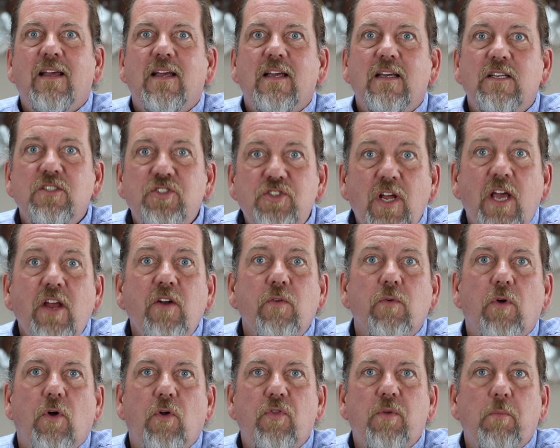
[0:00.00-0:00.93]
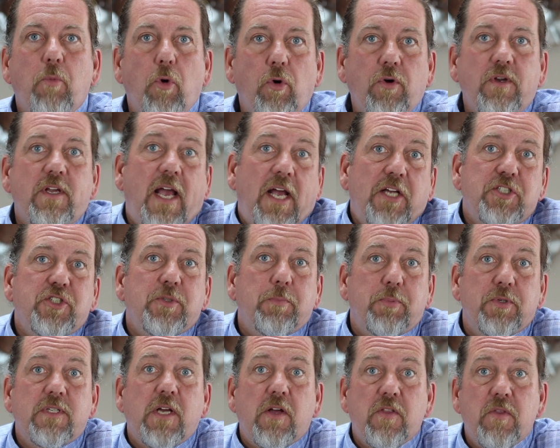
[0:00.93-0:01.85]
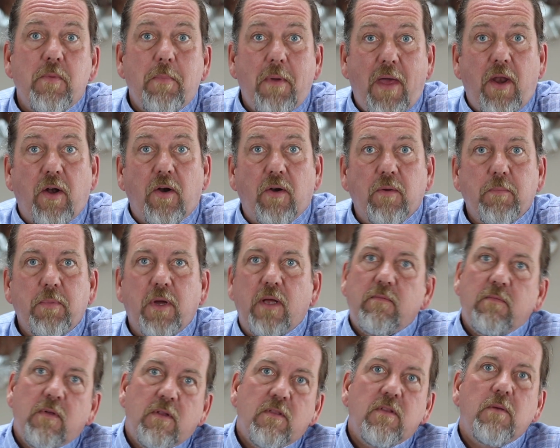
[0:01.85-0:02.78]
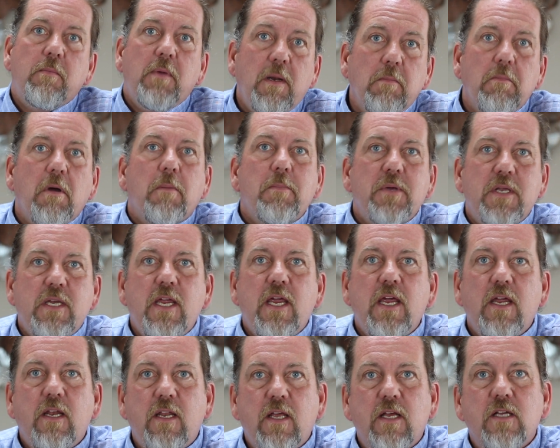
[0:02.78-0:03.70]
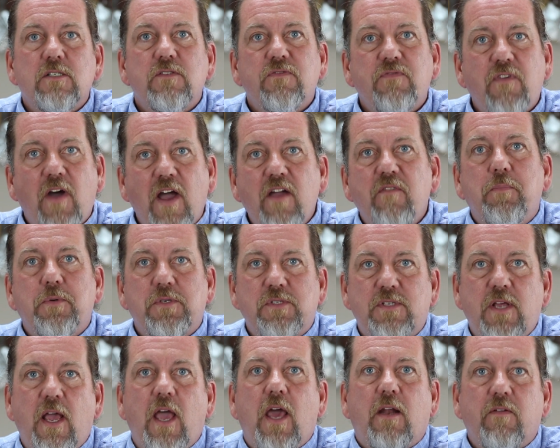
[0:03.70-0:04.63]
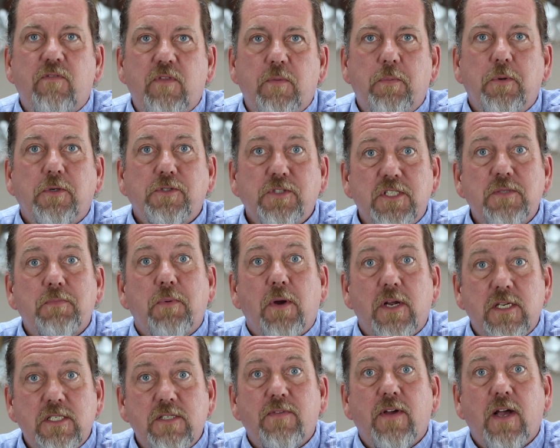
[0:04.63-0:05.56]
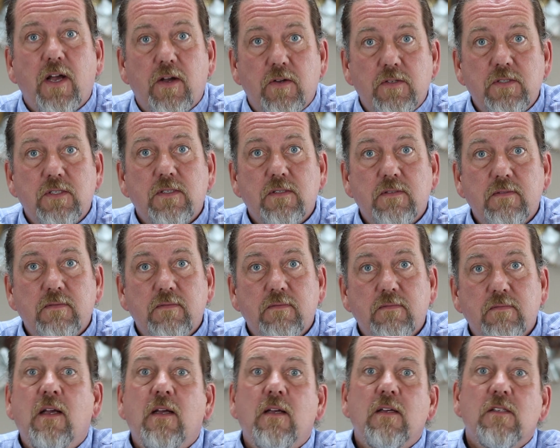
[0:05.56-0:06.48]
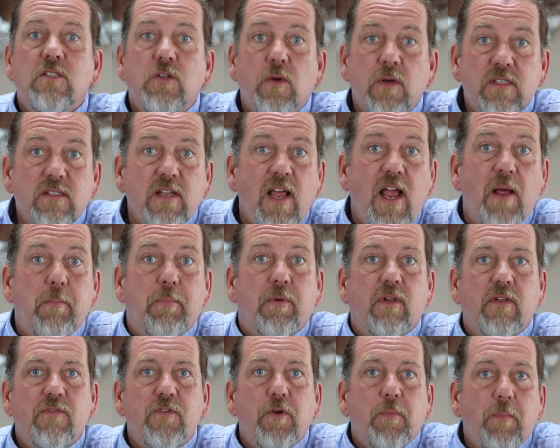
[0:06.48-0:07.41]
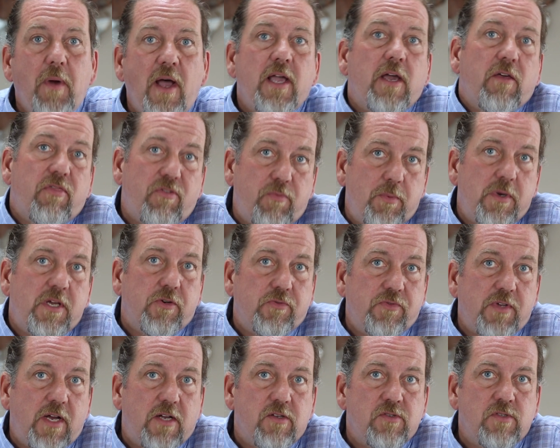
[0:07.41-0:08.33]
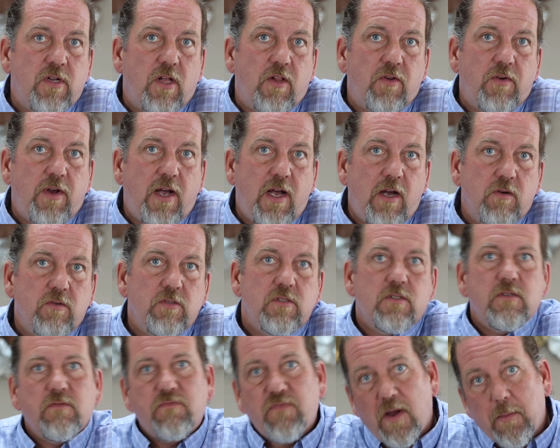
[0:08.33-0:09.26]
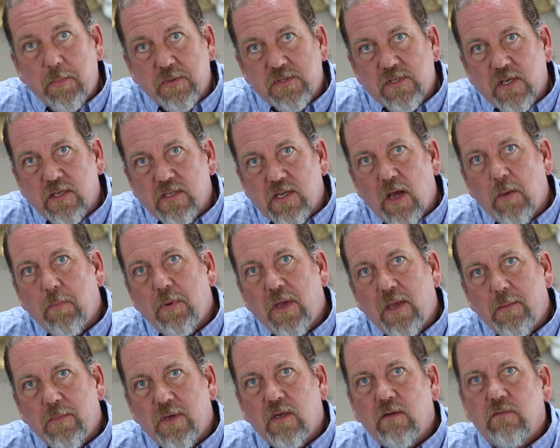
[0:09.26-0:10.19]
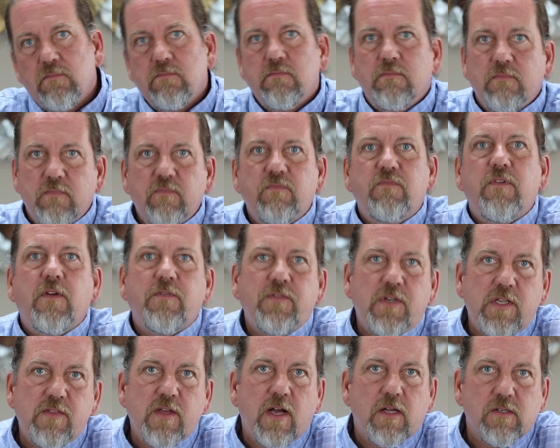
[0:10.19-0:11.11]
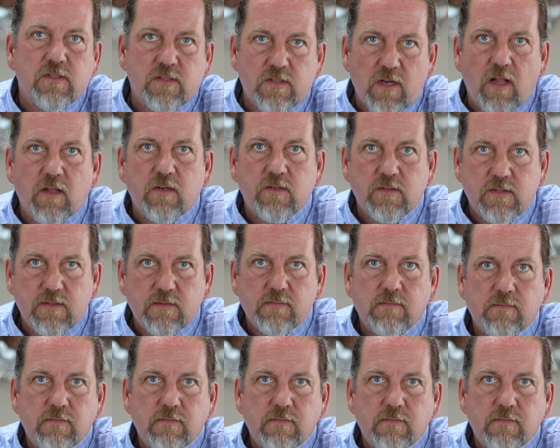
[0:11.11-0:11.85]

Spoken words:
In general, the more cash you put down, the better, but the minimum you need is 5% of the purchase price of a house. So example, if you're buying a $300,000 house, 5% down payment, $15,000.